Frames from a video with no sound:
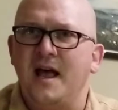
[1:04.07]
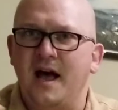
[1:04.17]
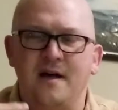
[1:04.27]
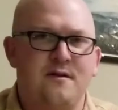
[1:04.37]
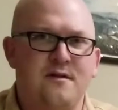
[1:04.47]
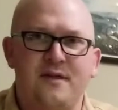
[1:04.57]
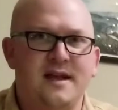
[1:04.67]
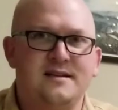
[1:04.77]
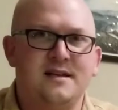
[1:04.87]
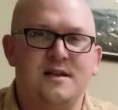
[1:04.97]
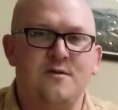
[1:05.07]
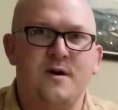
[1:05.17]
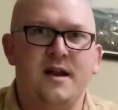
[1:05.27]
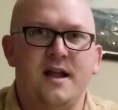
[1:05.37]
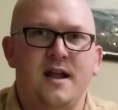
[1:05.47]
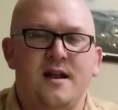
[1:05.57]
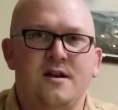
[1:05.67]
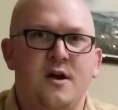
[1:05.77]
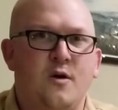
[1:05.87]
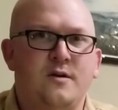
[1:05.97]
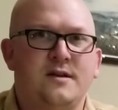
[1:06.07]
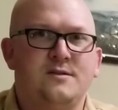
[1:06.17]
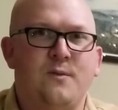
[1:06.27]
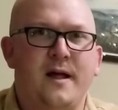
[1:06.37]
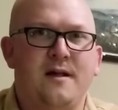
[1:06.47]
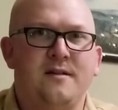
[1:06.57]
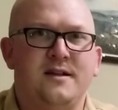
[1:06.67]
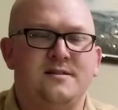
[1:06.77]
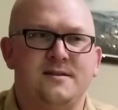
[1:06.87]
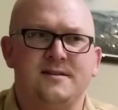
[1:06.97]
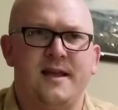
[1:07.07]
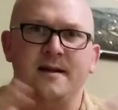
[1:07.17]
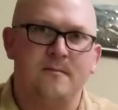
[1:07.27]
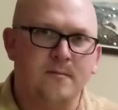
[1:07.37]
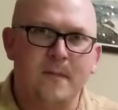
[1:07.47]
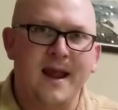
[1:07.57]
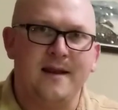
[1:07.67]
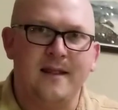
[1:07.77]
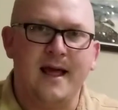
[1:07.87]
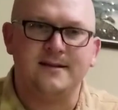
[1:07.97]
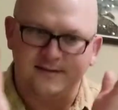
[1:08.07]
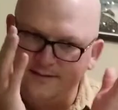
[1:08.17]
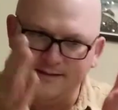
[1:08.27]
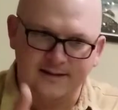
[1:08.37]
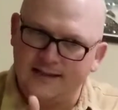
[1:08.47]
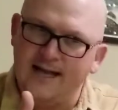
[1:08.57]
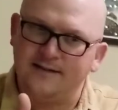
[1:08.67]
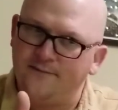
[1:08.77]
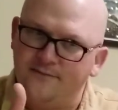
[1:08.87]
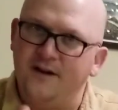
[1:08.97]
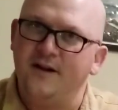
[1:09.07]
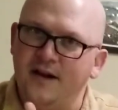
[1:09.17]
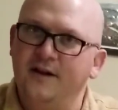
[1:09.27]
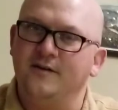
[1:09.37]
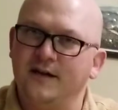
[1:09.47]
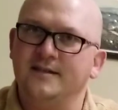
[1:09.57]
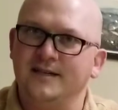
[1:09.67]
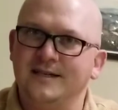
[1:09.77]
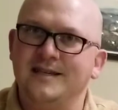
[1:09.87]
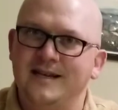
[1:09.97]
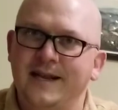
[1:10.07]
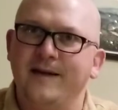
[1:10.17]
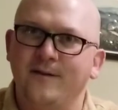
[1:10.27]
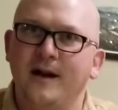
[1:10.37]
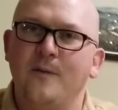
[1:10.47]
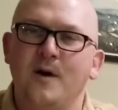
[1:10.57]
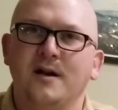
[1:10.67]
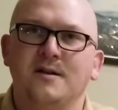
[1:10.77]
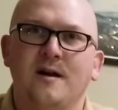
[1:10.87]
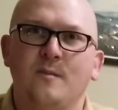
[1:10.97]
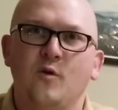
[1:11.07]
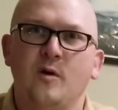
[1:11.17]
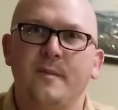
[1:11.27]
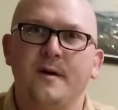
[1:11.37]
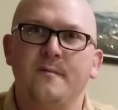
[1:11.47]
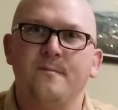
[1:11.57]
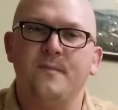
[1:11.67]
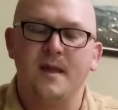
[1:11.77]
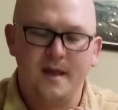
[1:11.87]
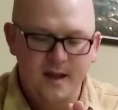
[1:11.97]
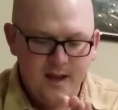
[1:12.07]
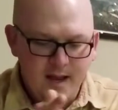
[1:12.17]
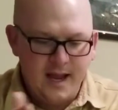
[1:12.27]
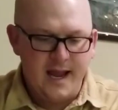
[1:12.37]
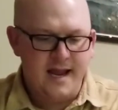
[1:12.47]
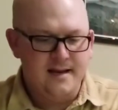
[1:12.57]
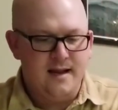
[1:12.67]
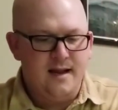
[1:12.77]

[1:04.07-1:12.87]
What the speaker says: other things that you would note as well that it's just like, man, that's a very interesting detail that I want to talk more about. And,